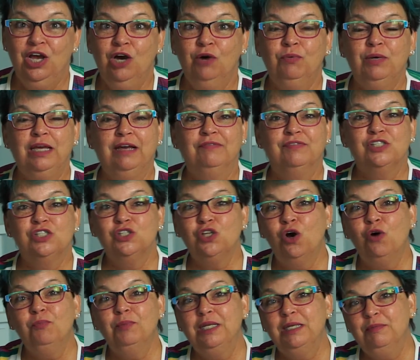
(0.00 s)
We have
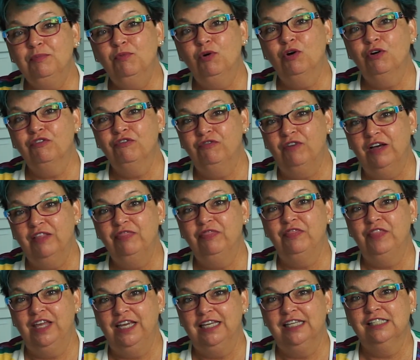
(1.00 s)
so many more
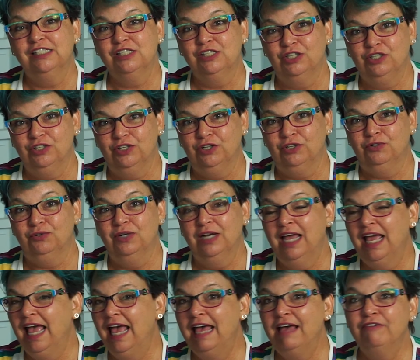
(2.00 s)
fun things to do
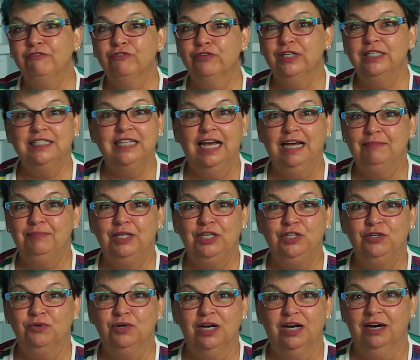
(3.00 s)
every time
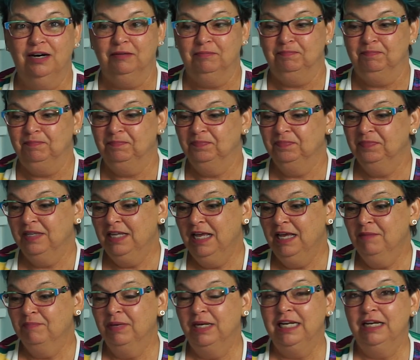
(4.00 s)
that you come.
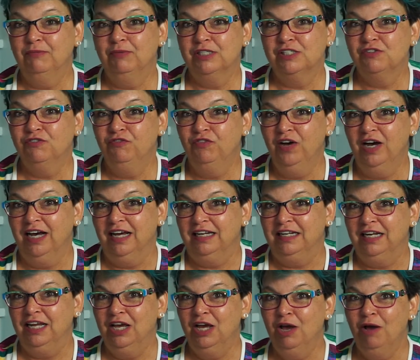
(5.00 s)
But it was
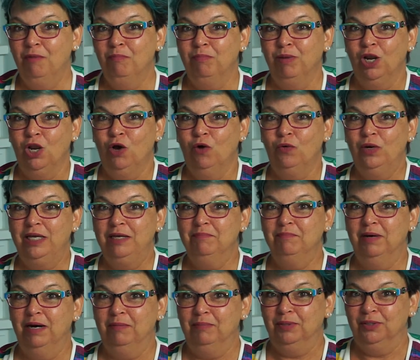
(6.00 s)
fun blowing
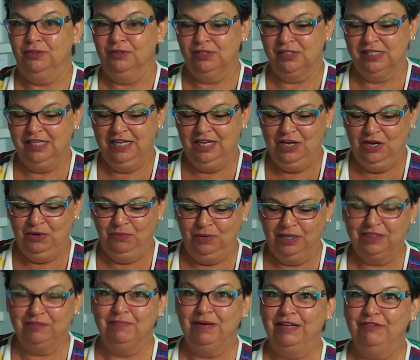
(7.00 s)
bubbles
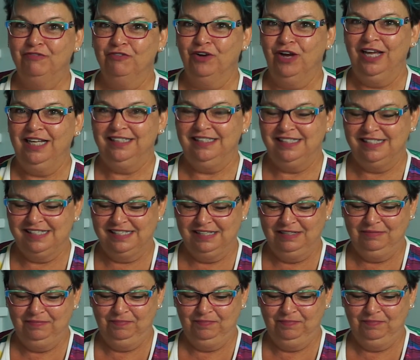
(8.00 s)
with my friends.